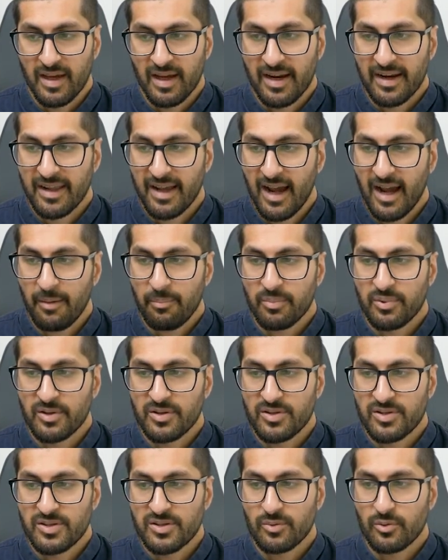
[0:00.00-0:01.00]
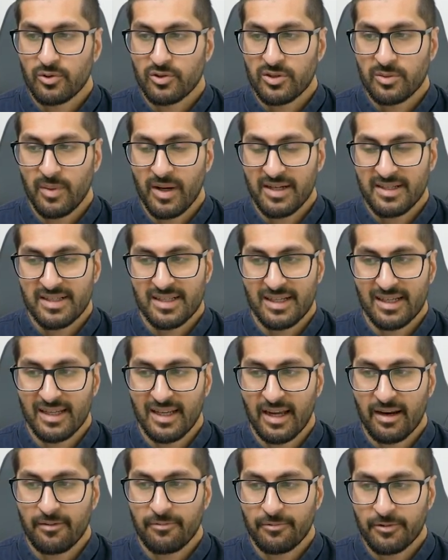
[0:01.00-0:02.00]
And it happens
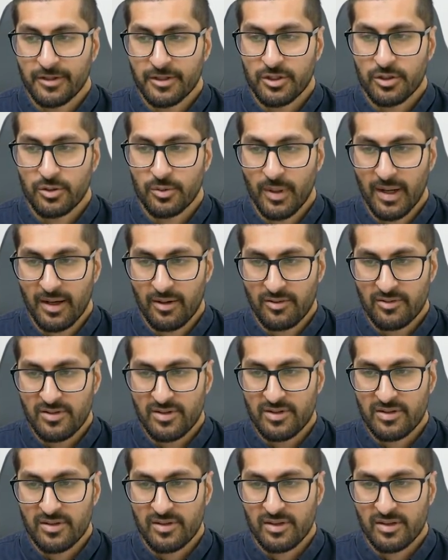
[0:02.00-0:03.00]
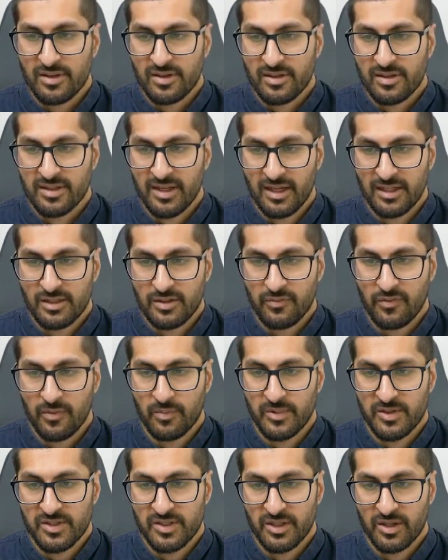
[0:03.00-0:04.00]
automatically every 2 hours. Data from
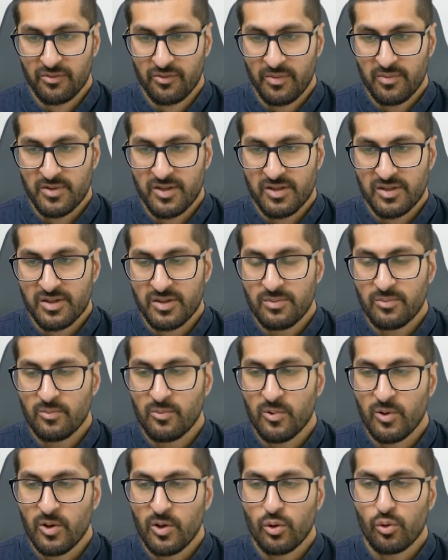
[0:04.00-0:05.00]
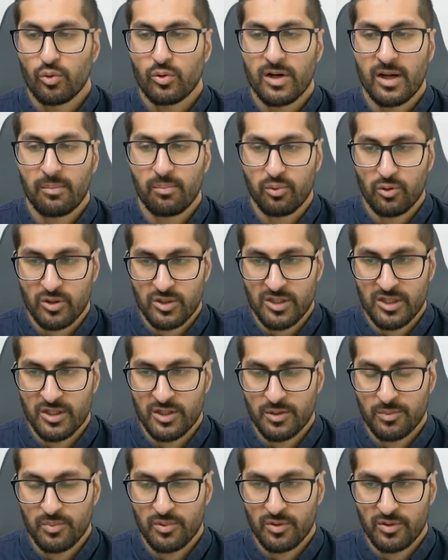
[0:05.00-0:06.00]
the CRM system will get pushed
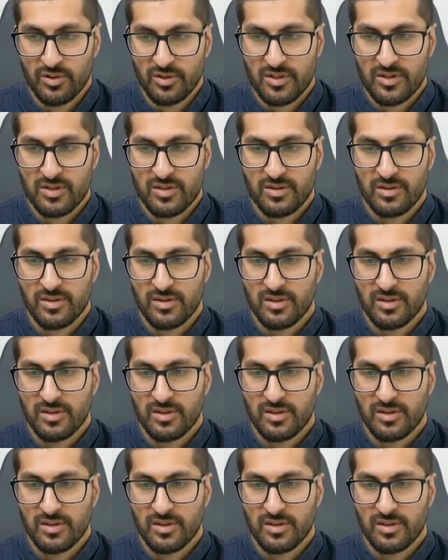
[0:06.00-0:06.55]
into books.